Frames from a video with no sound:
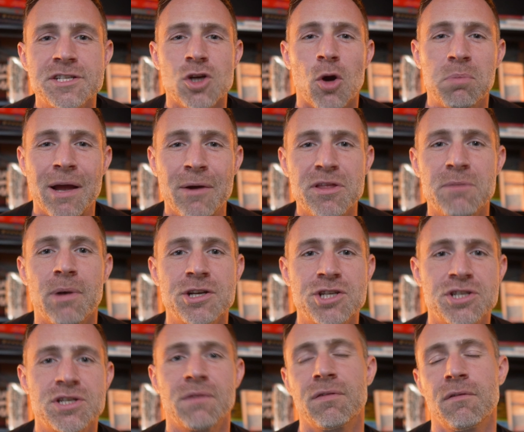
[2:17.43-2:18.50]
So play with a bunch
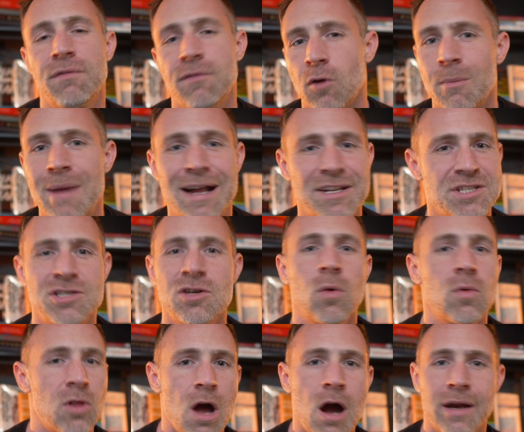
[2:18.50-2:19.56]
of different formats.
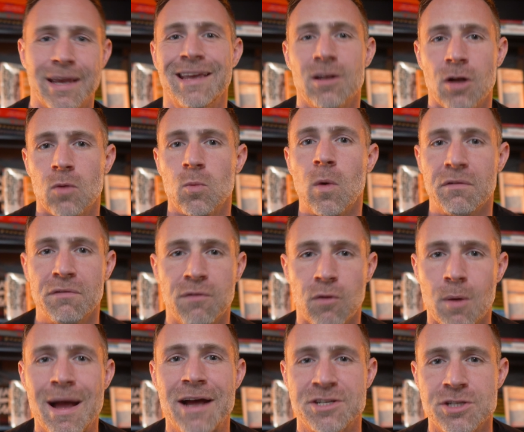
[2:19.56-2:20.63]
Don't lock in on one
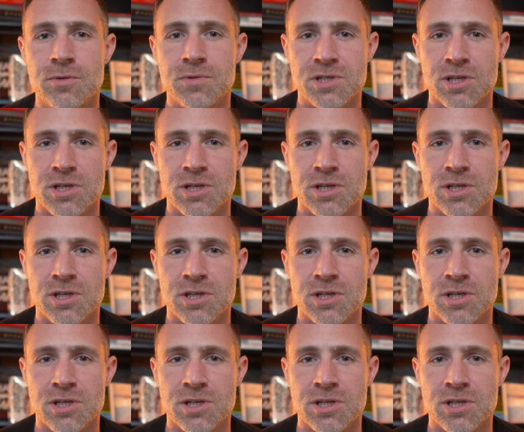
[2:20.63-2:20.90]
format too